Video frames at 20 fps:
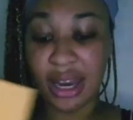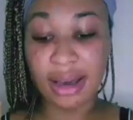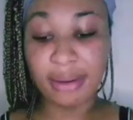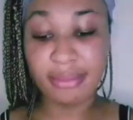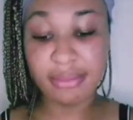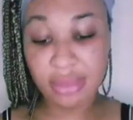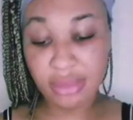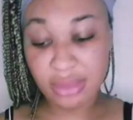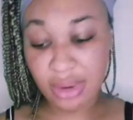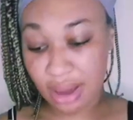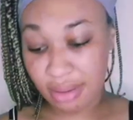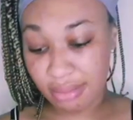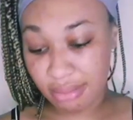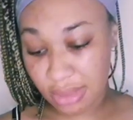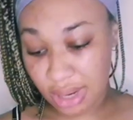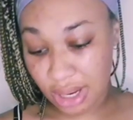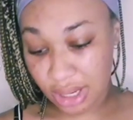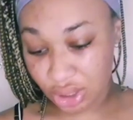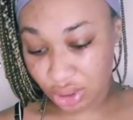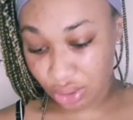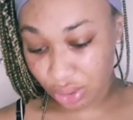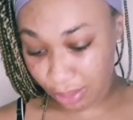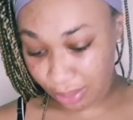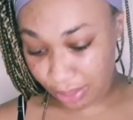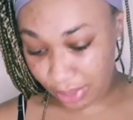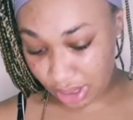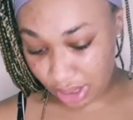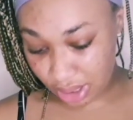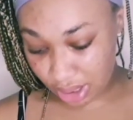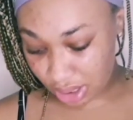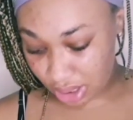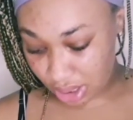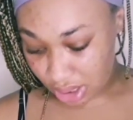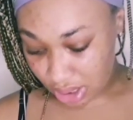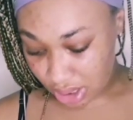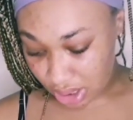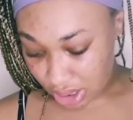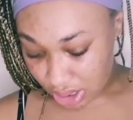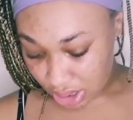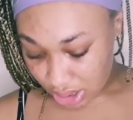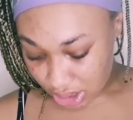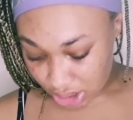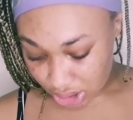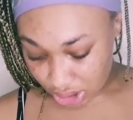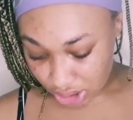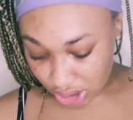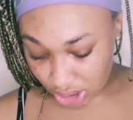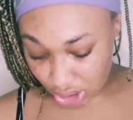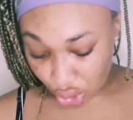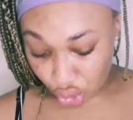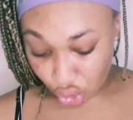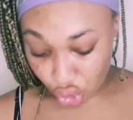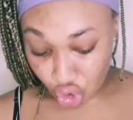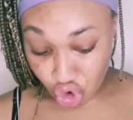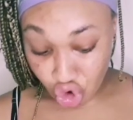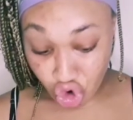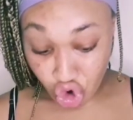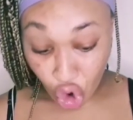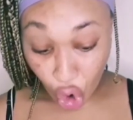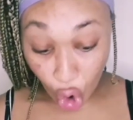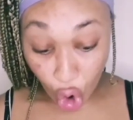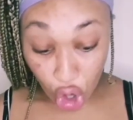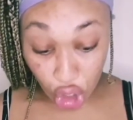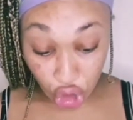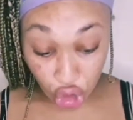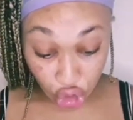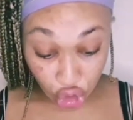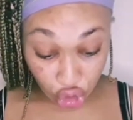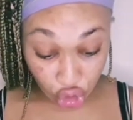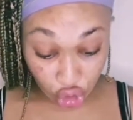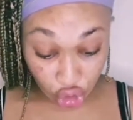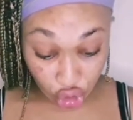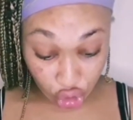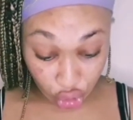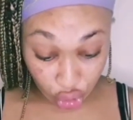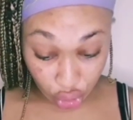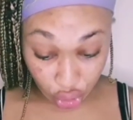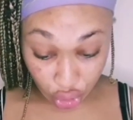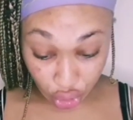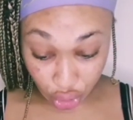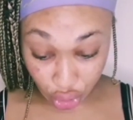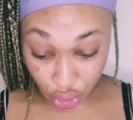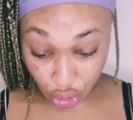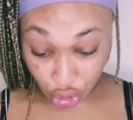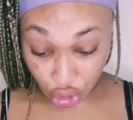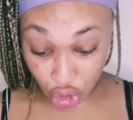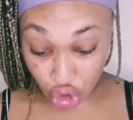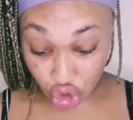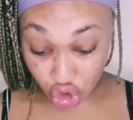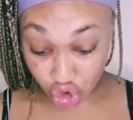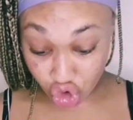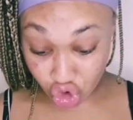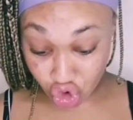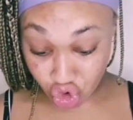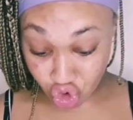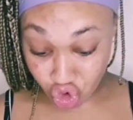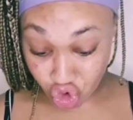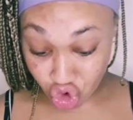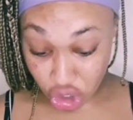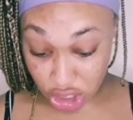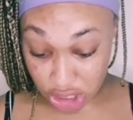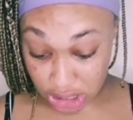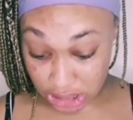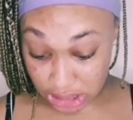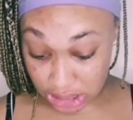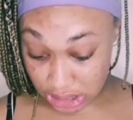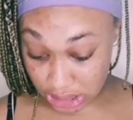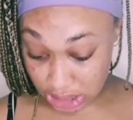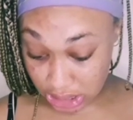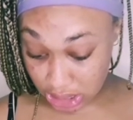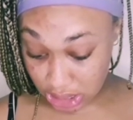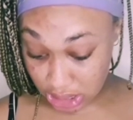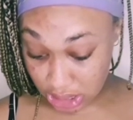I'm I'm not tripping. This shit is nice. This shit is nice.